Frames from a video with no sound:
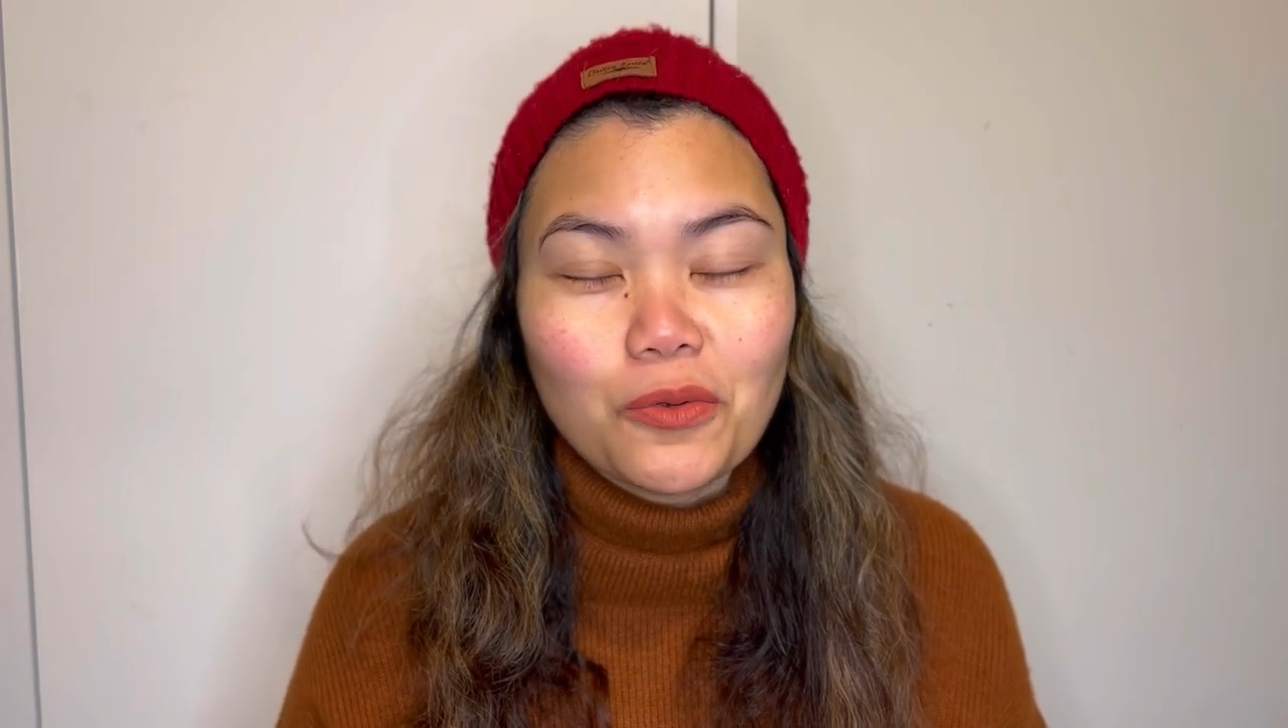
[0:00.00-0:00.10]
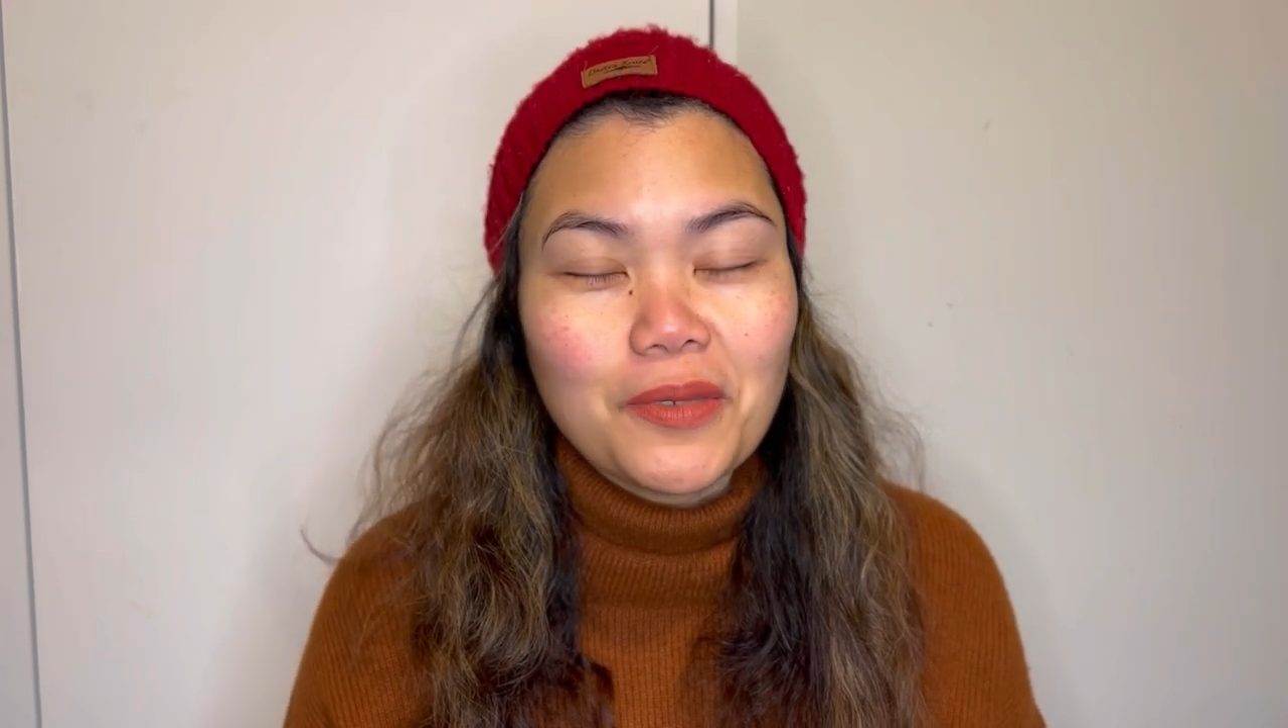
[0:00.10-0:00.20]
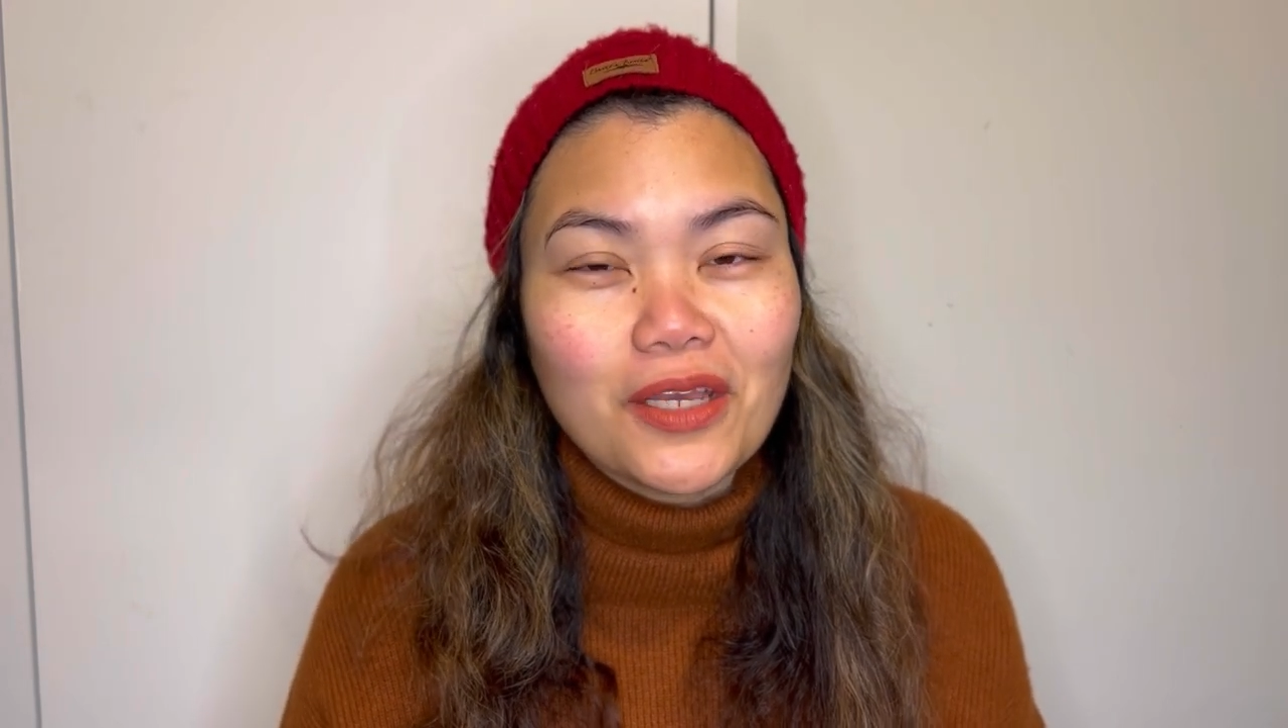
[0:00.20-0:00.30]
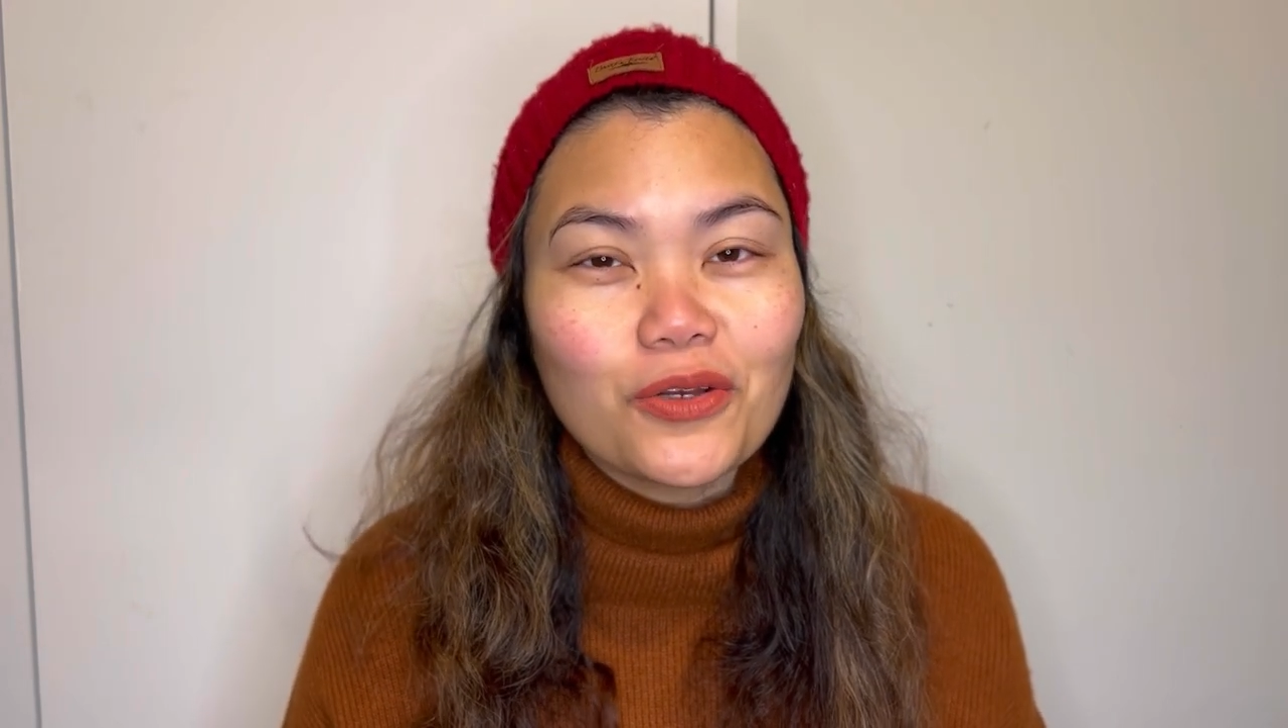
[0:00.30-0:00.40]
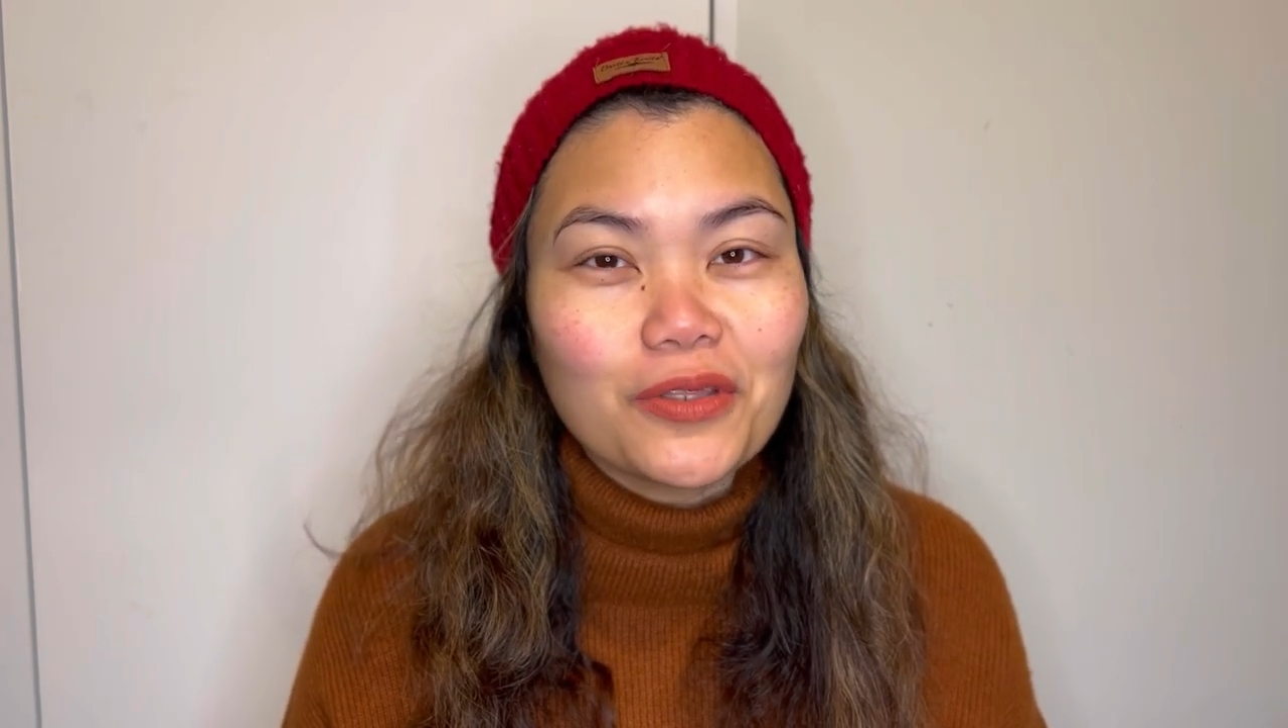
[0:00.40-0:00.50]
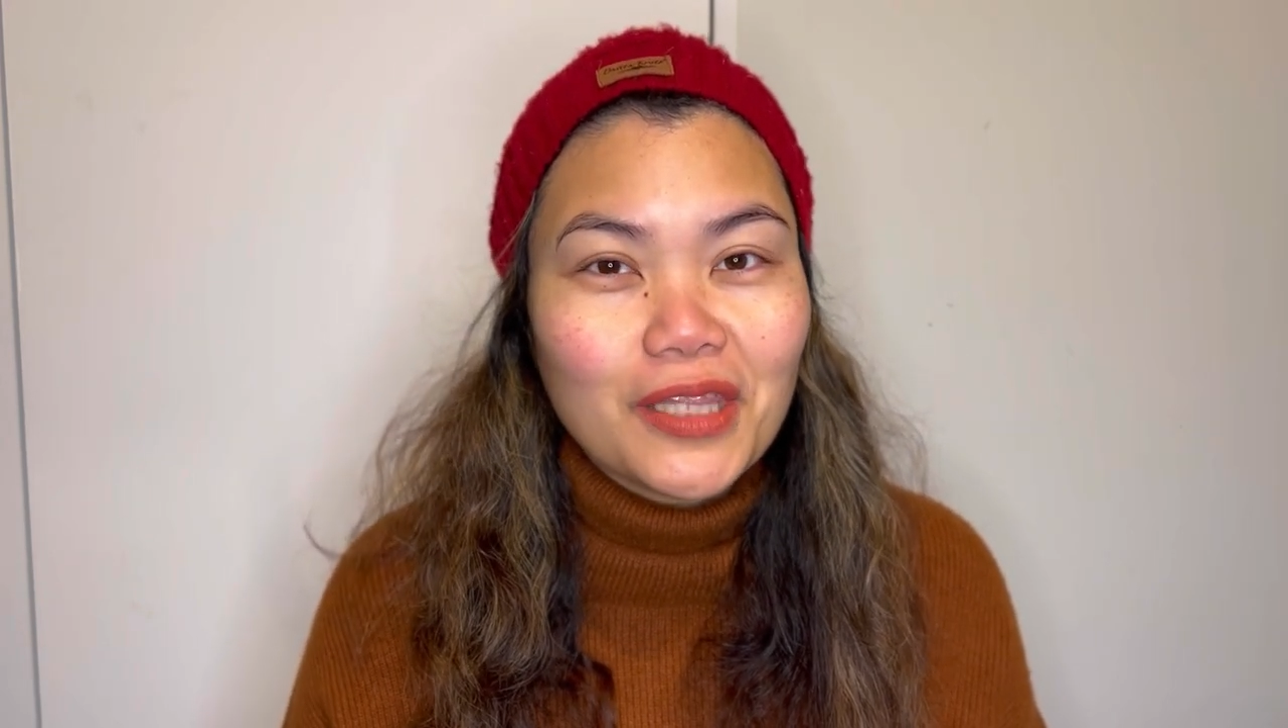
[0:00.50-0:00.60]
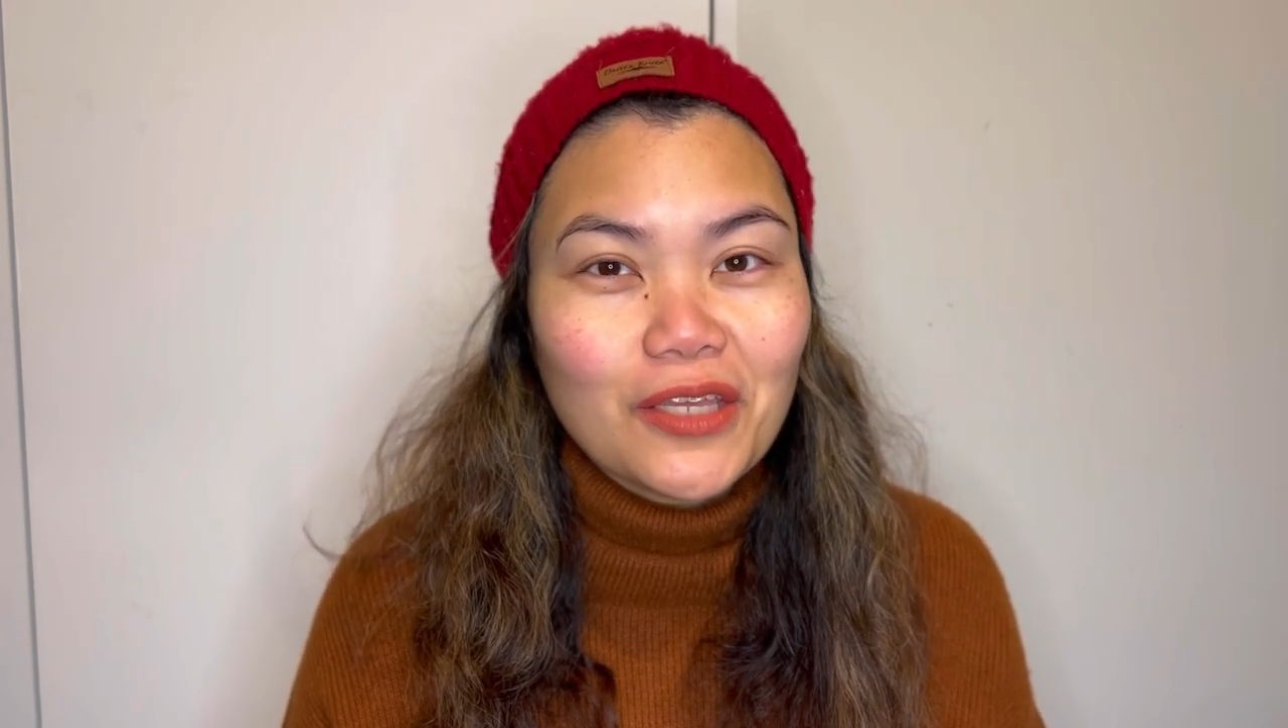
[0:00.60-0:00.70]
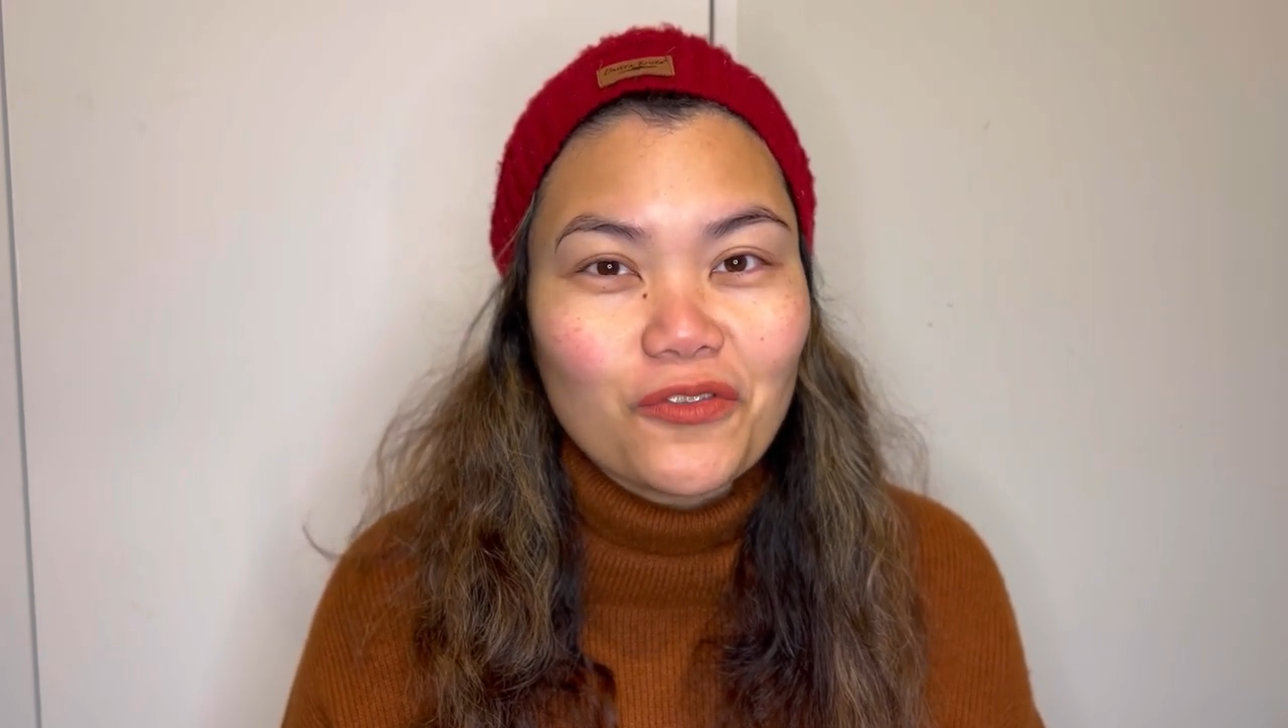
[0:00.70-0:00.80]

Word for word: be a good thing